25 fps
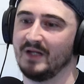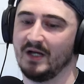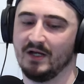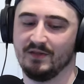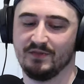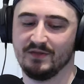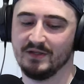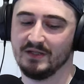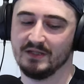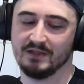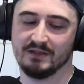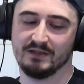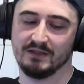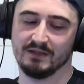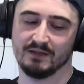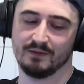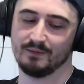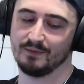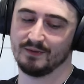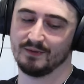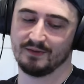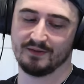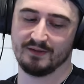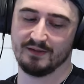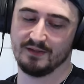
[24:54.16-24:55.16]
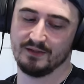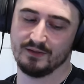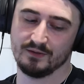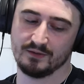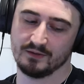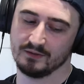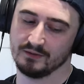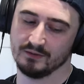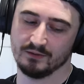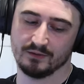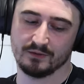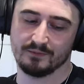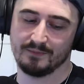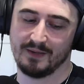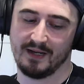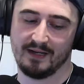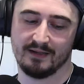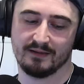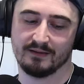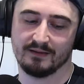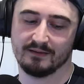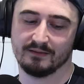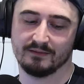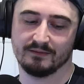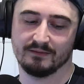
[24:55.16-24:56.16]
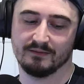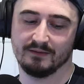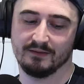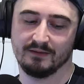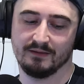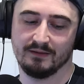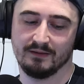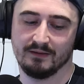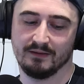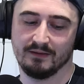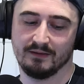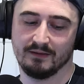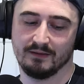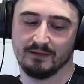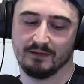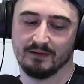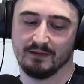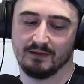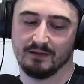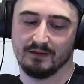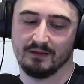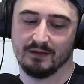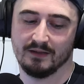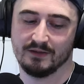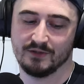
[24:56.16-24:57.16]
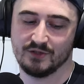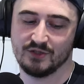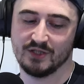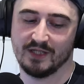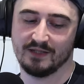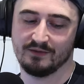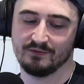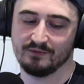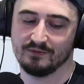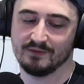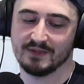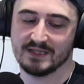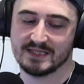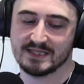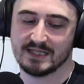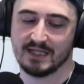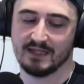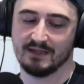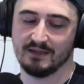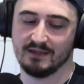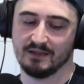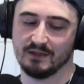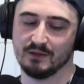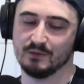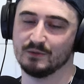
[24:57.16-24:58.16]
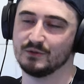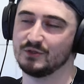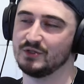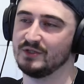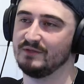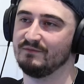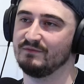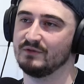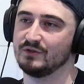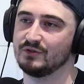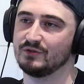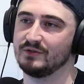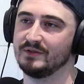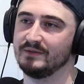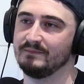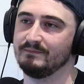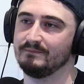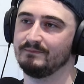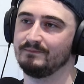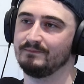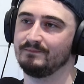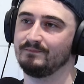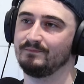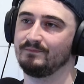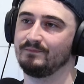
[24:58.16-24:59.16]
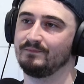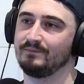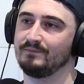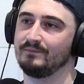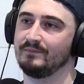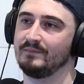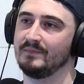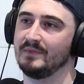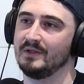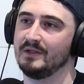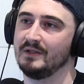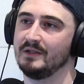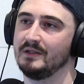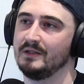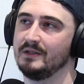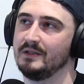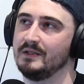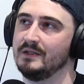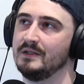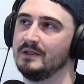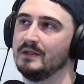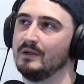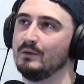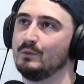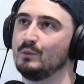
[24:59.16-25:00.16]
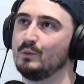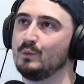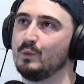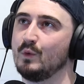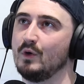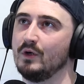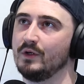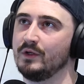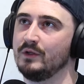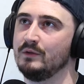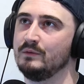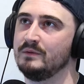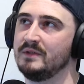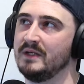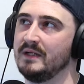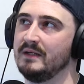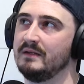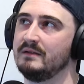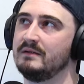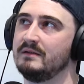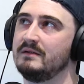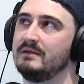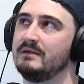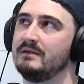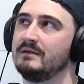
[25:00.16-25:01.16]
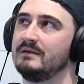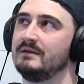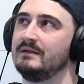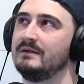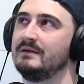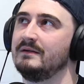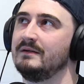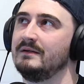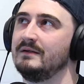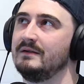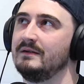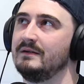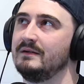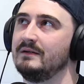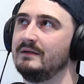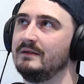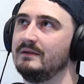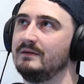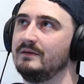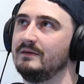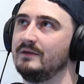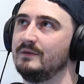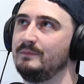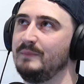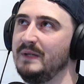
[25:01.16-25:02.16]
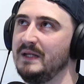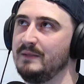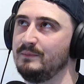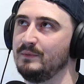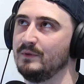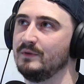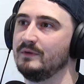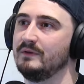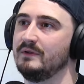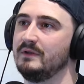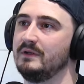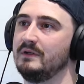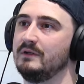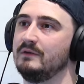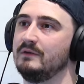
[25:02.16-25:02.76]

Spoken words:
I think you can look back and genuinely say that you achieved your dream. You know, what you did, the people that